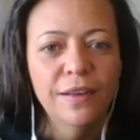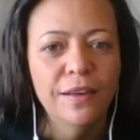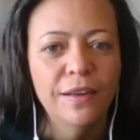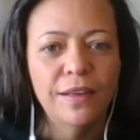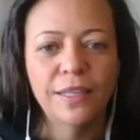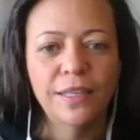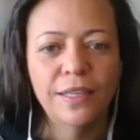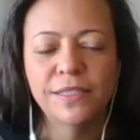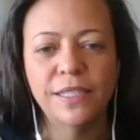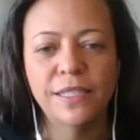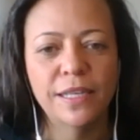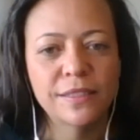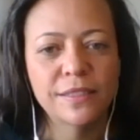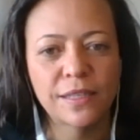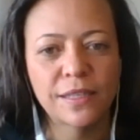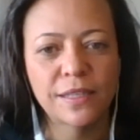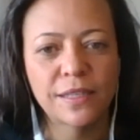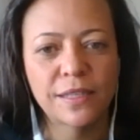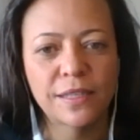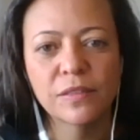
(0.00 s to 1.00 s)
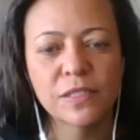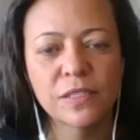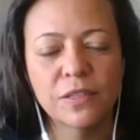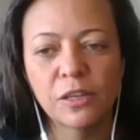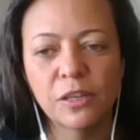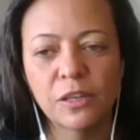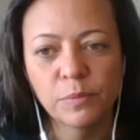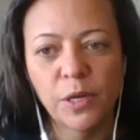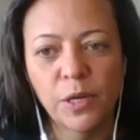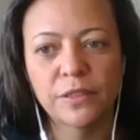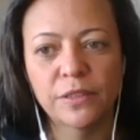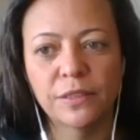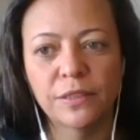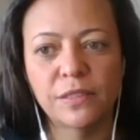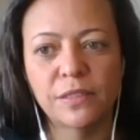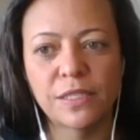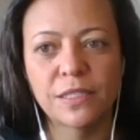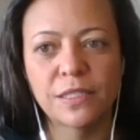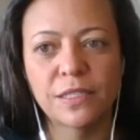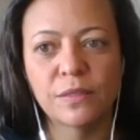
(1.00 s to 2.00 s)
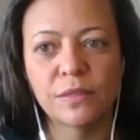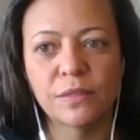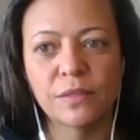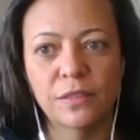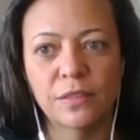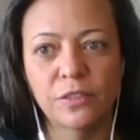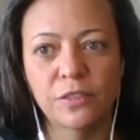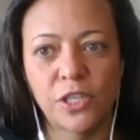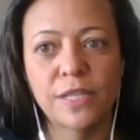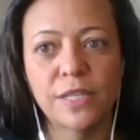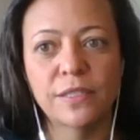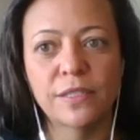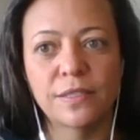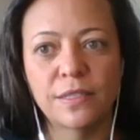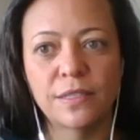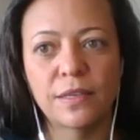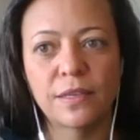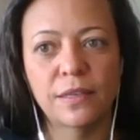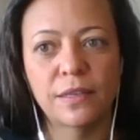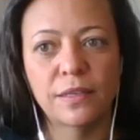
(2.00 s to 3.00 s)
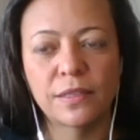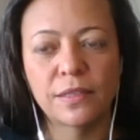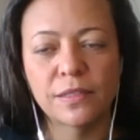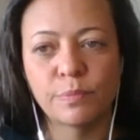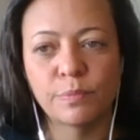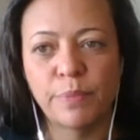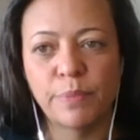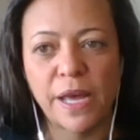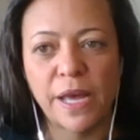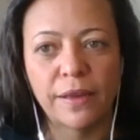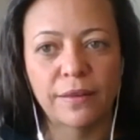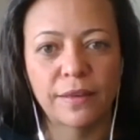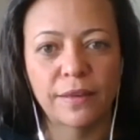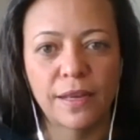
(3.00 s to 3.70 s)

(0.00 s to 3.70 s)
and yet our stock market the JSE is back